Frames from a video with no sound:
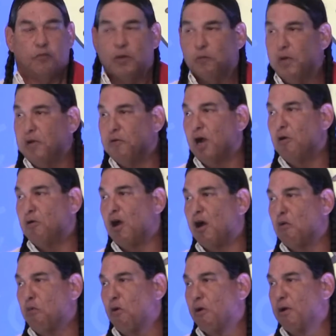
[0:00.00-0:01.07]
When we rode
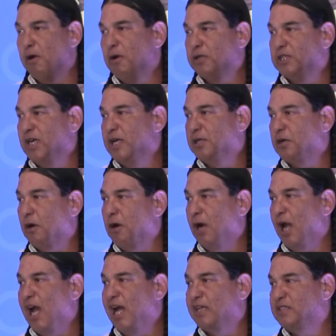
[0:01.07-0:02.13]
our warriors into
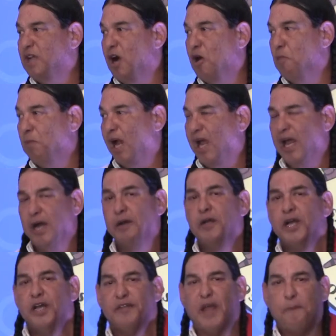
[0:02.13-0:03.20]
our last homeland,
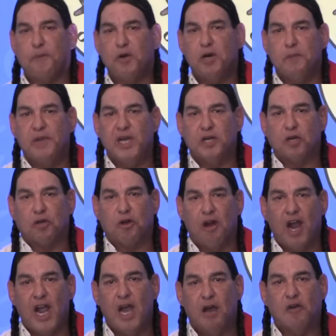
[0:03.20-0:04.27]
they put them in the
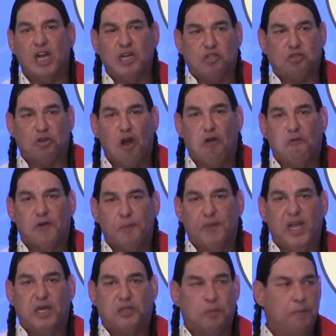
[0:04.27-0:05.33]
ground and drove
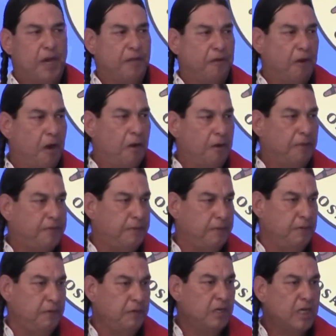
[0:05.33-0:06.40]
them into Mother Earth,
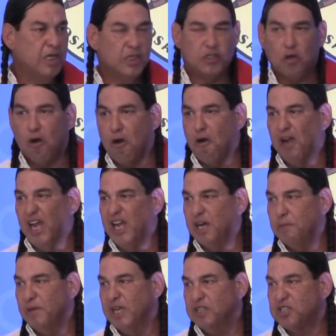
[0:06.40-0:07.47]
so our
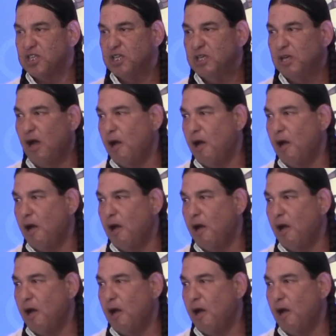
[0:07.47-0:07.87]
enemies could